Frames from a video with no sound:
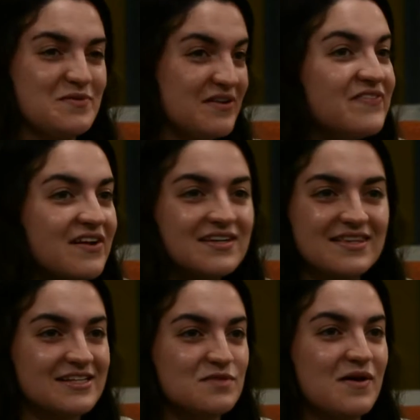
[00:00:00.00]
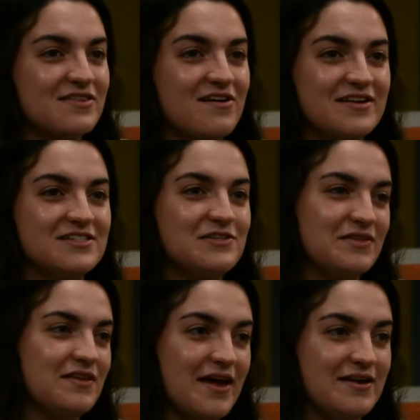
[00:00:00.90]
one of my favorite things about Thon is doing
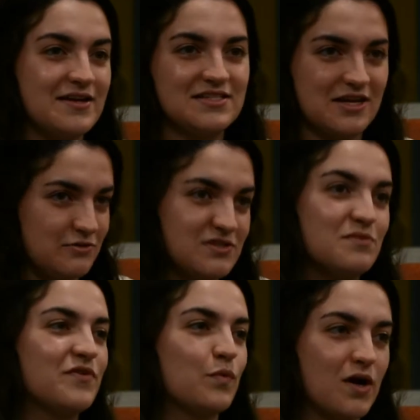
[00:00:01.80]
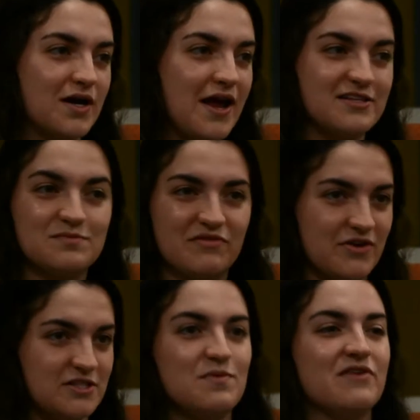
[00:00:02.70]
the line dance, and they use them for workouts. My
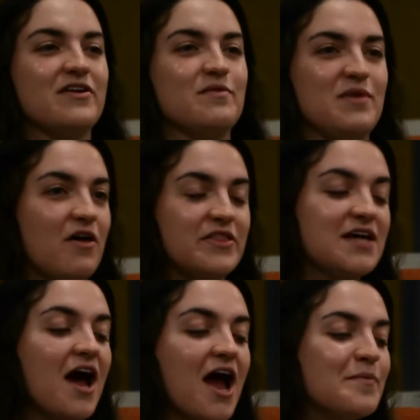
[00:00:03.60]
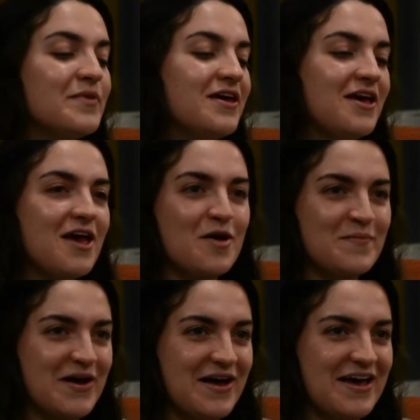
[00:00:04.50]
friends make fun of me all the time,
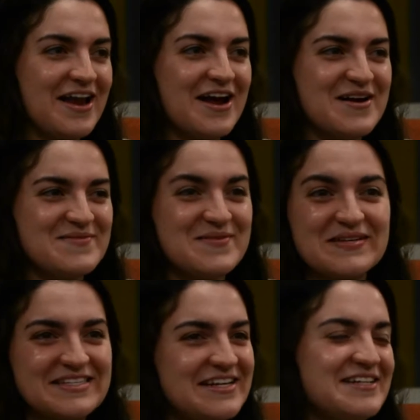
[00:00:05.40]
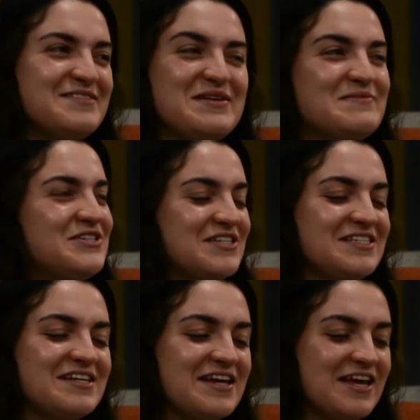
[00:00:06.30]
but um, I'm excited to be able just
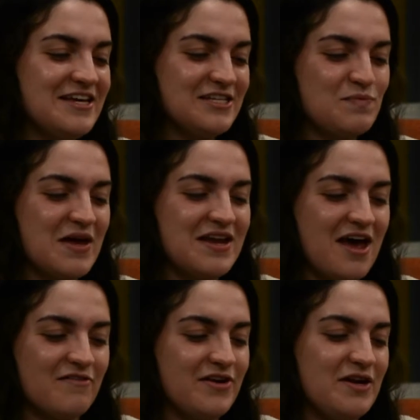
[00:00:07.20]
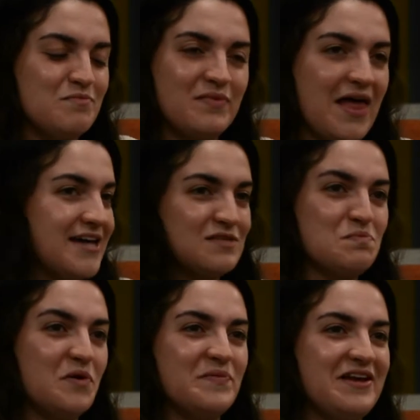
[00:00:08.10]
to like spend every last
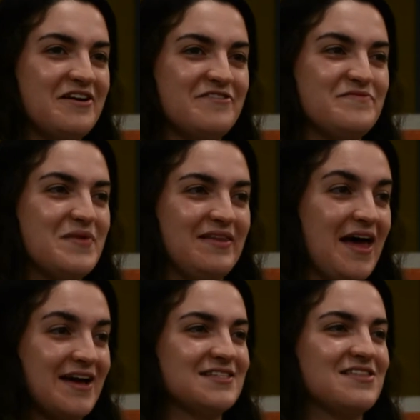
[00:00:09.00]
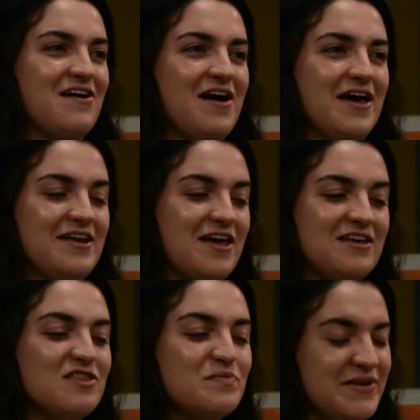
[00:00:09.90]
moment of my last thon
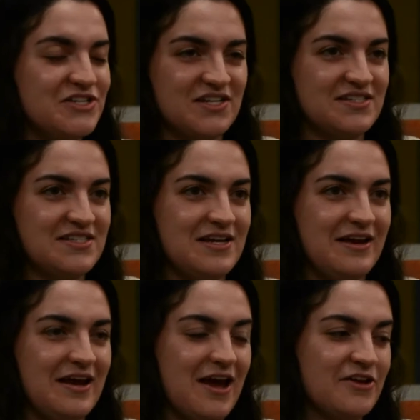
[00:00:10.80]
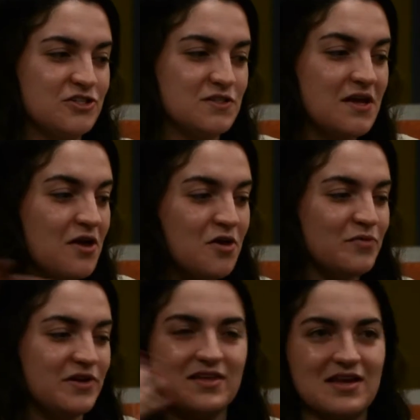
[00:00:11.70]
in the BJC, just
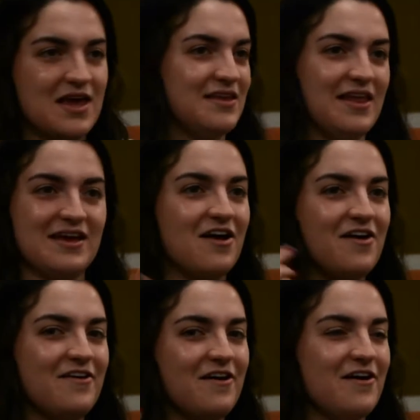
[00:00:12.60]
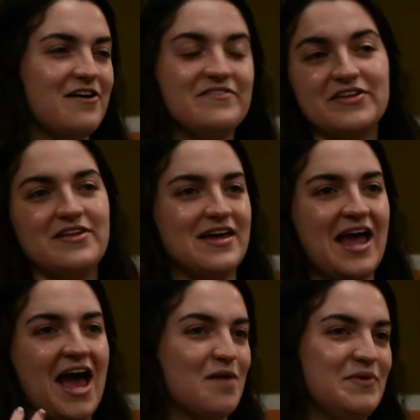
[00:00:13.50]
breathing in like all the like
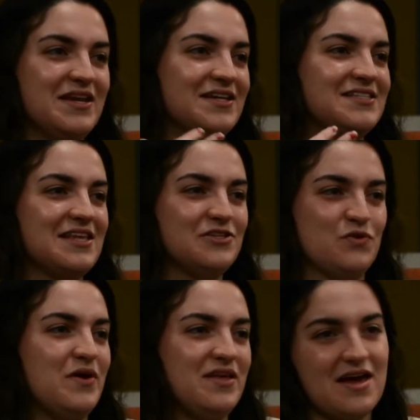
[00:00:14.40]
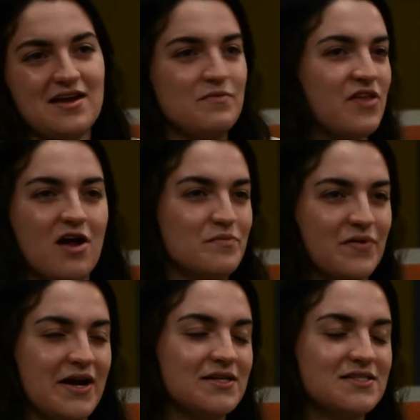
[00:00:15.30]
happiness and joy that thon
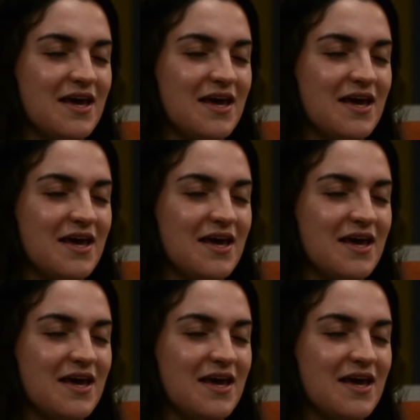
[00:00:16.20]
brings,